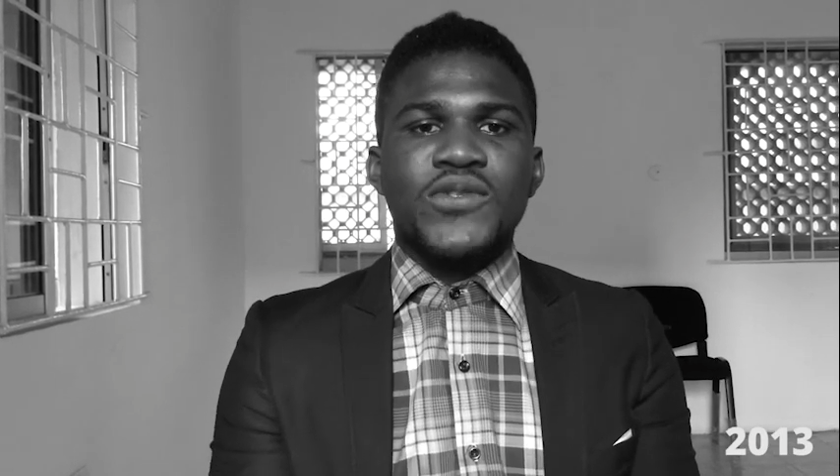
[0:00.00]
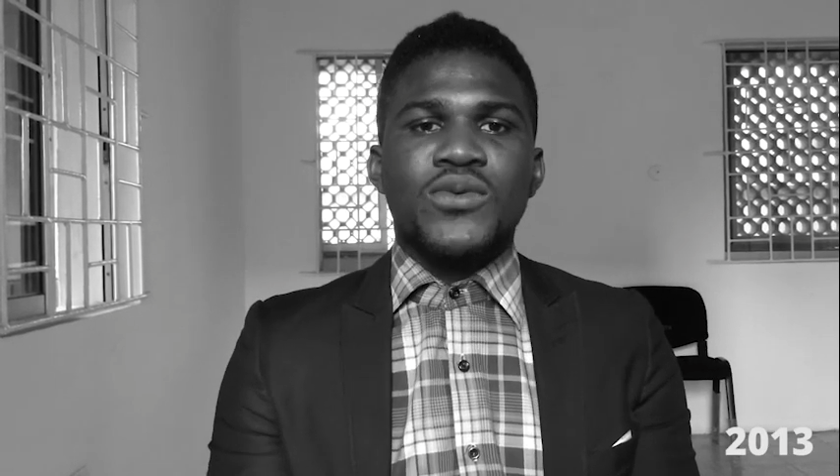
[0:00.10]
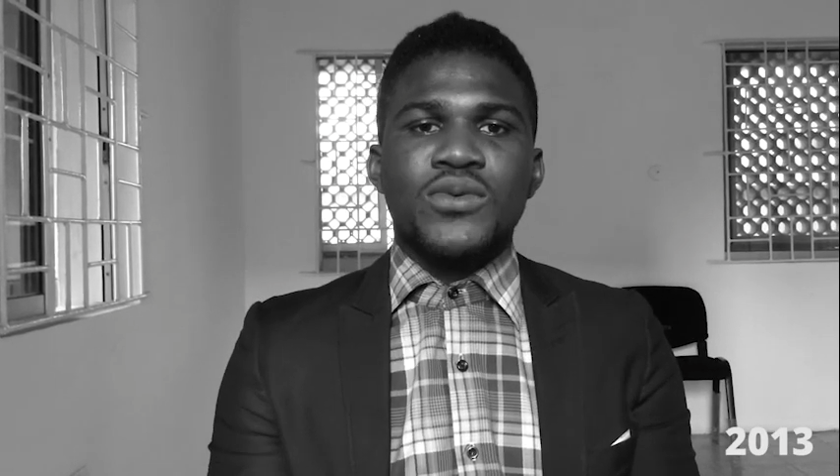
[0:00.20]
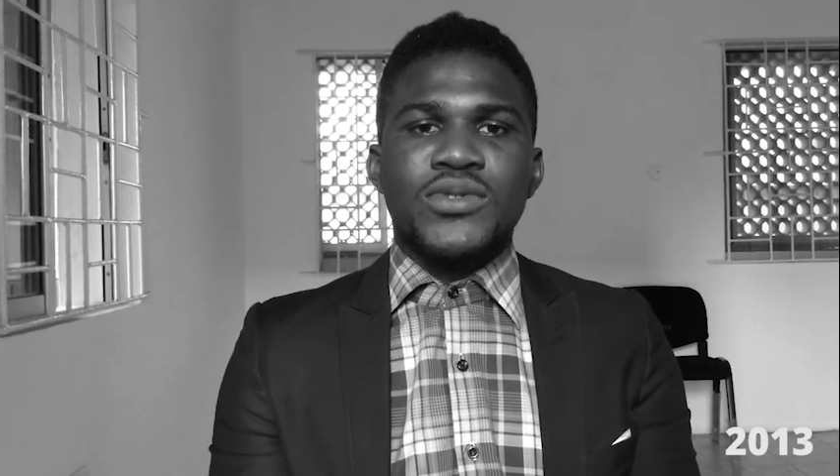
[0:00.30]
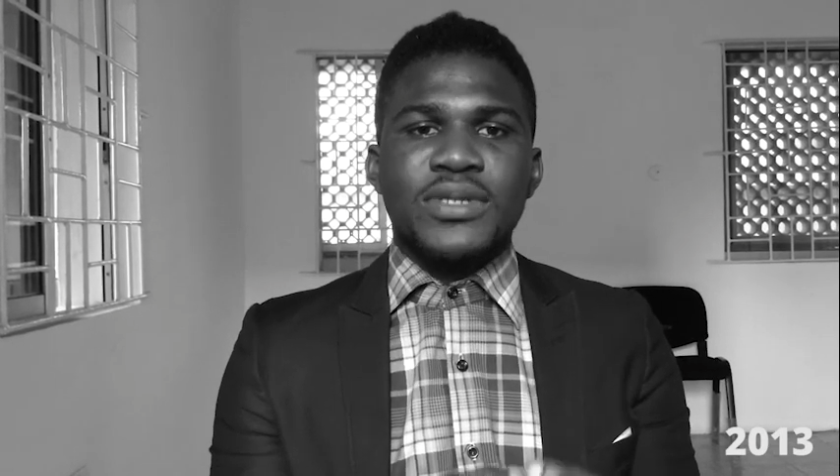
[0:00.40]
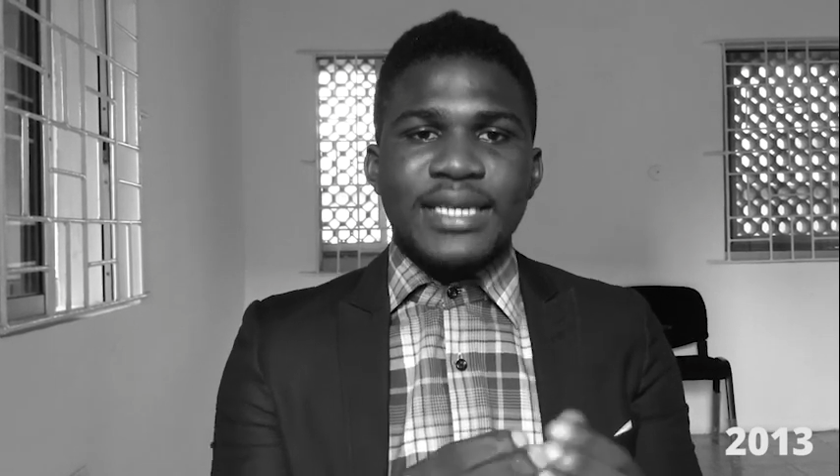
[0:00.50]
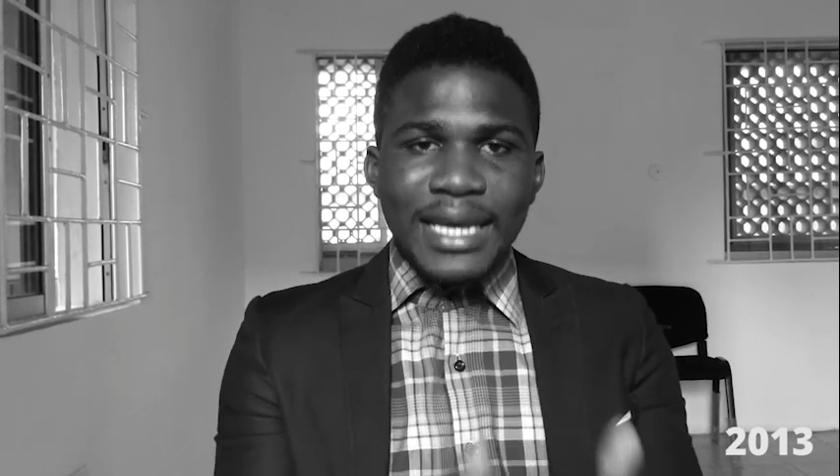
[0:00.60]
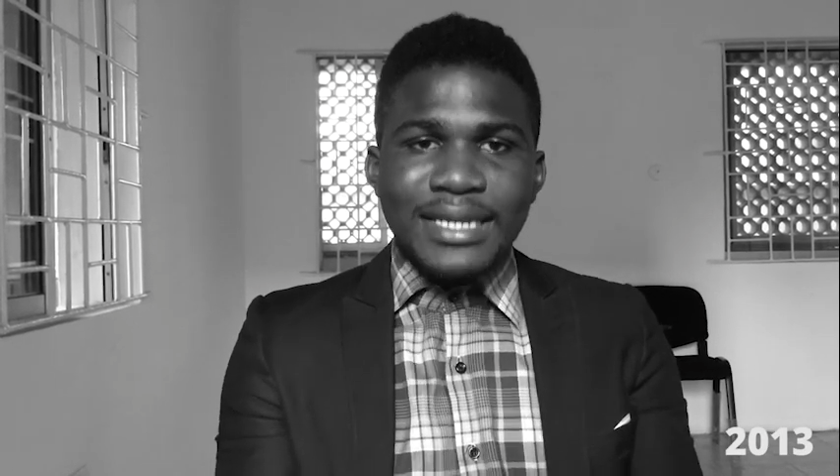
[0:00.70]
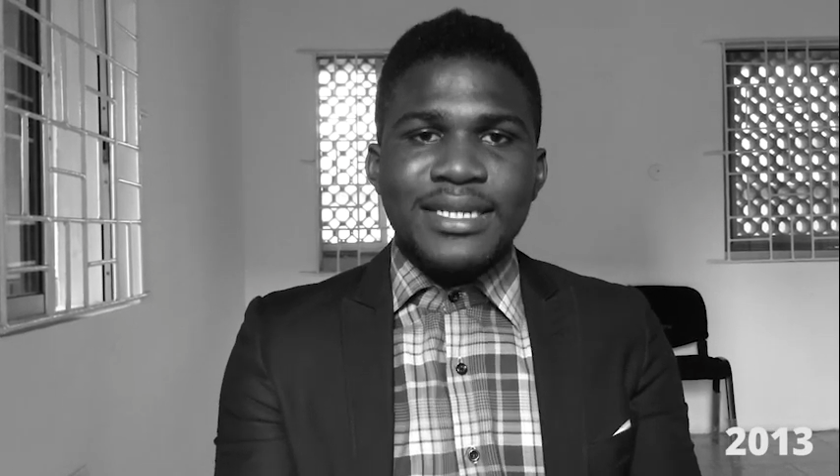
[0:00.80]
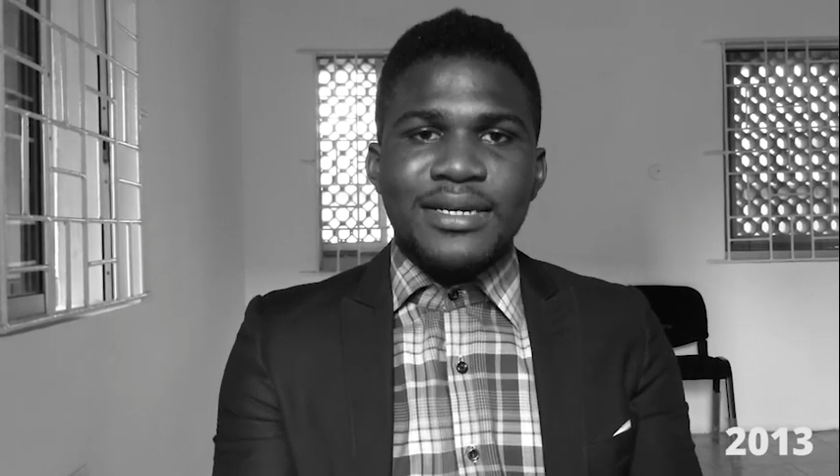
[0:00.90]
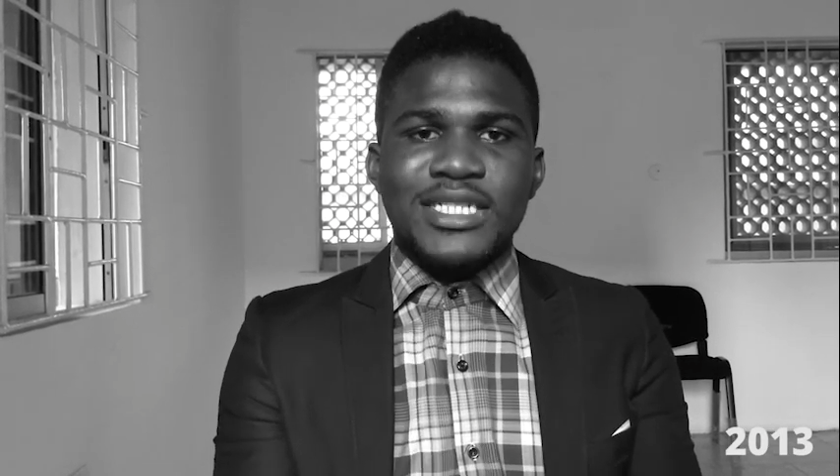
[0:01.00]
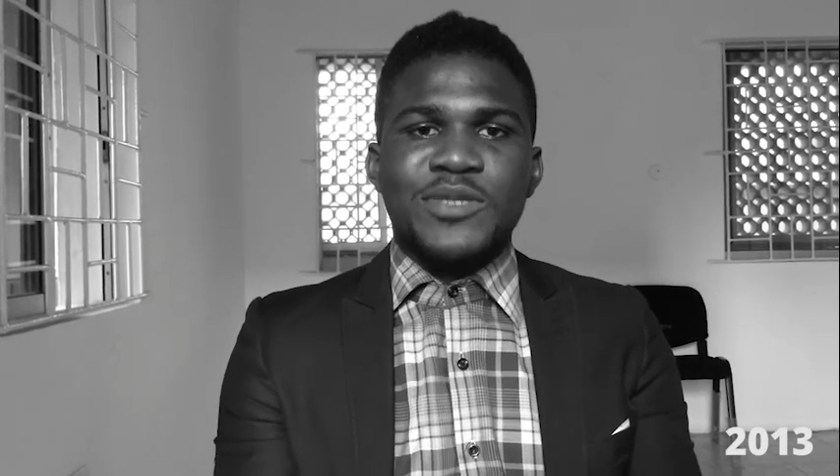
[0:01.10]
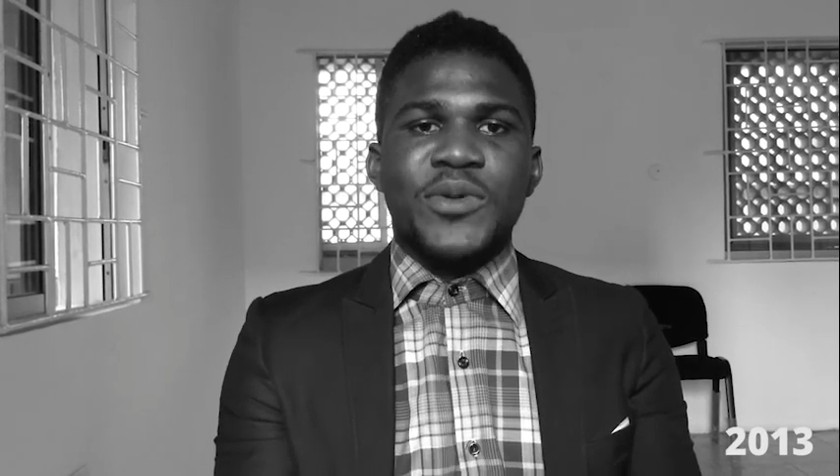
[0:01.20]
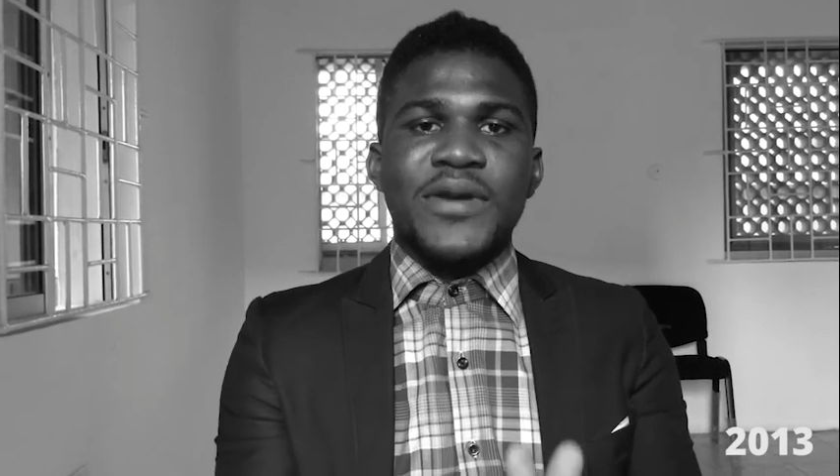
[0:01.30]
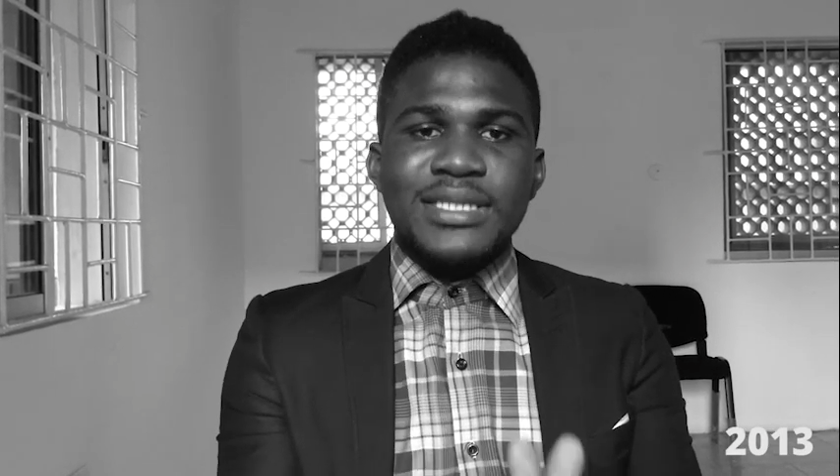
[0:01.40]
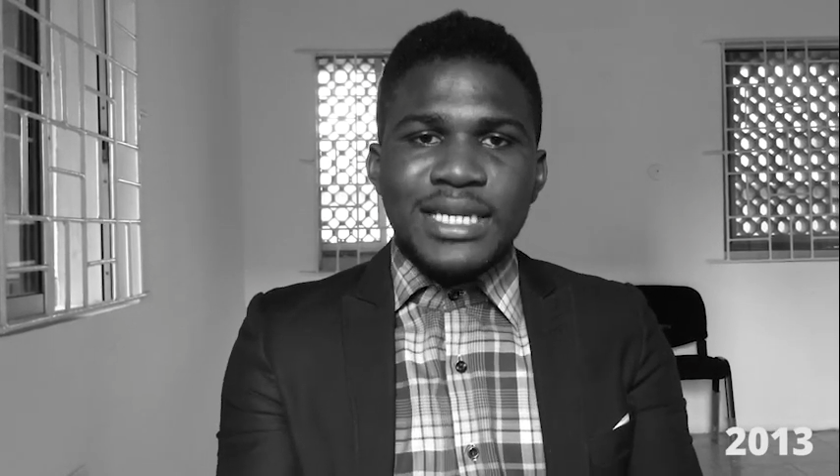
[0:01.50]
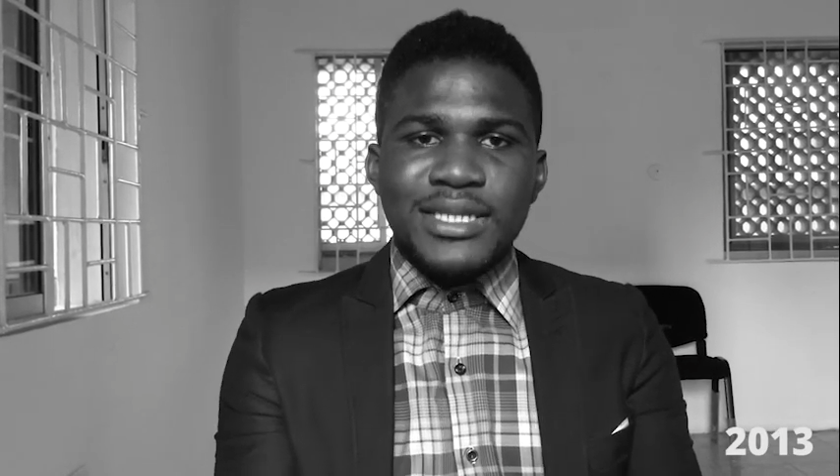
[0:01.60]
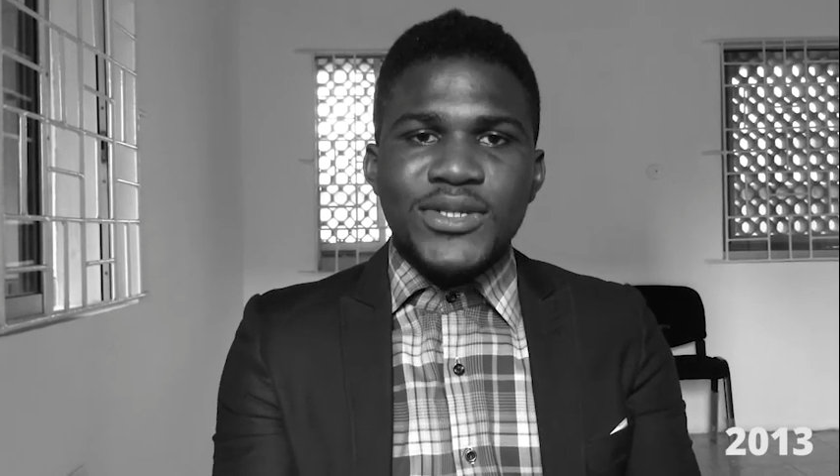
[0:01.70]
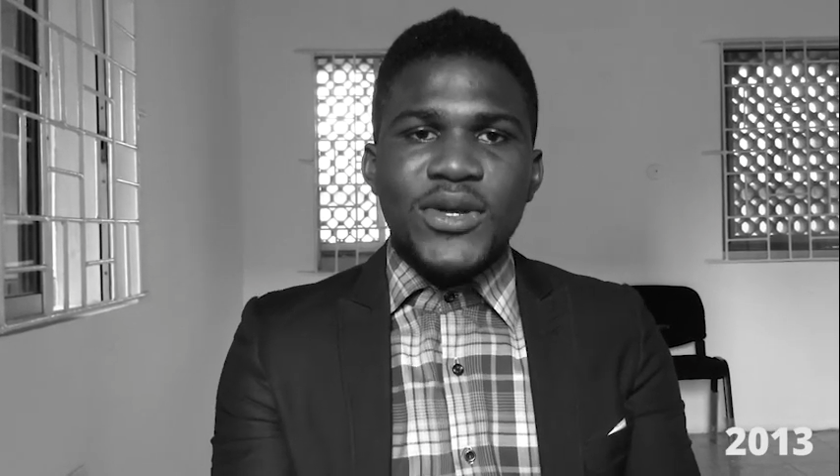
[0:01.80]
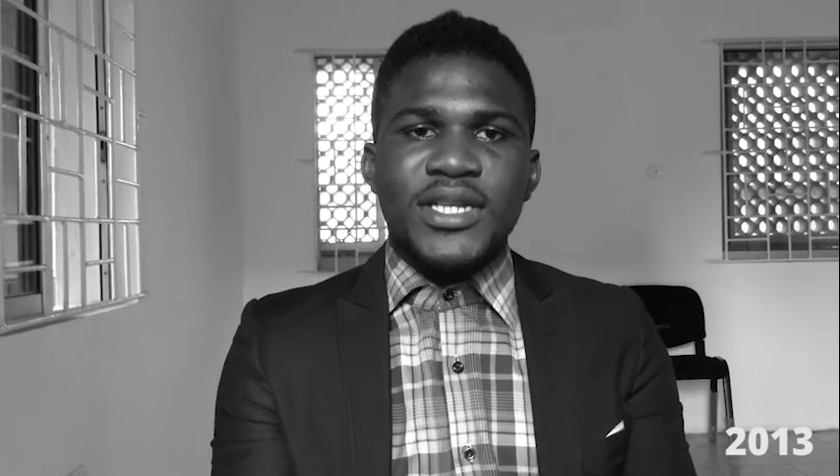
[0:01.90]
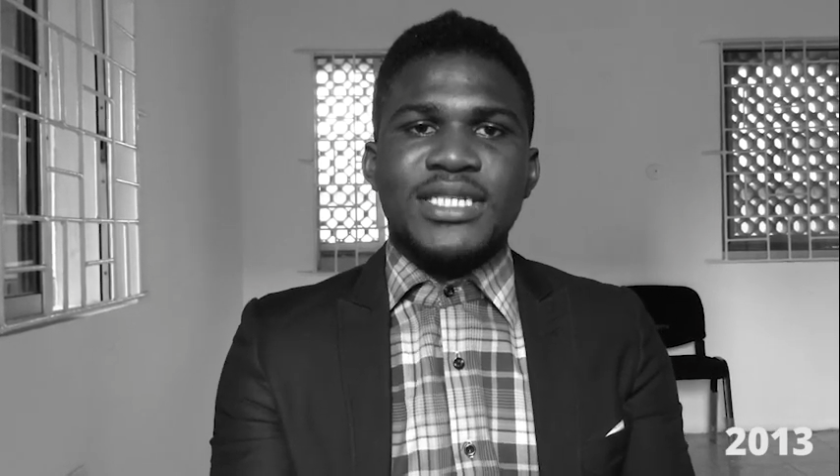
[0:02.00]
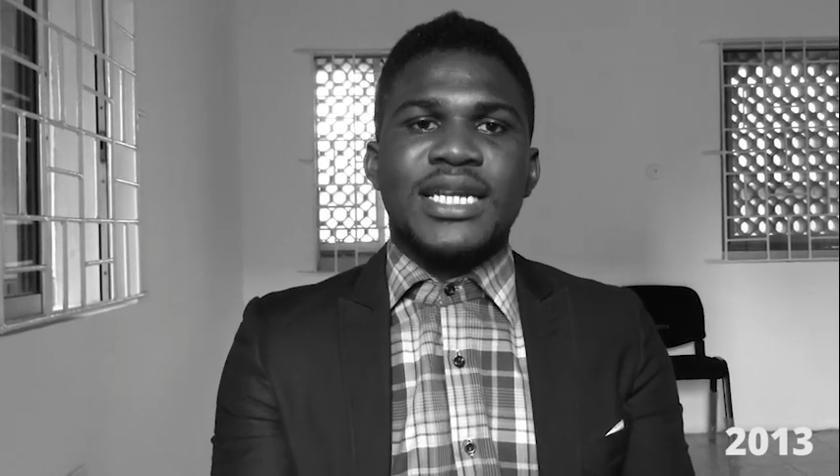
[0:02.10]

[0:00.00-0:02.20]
to gain the experience and the knowledge.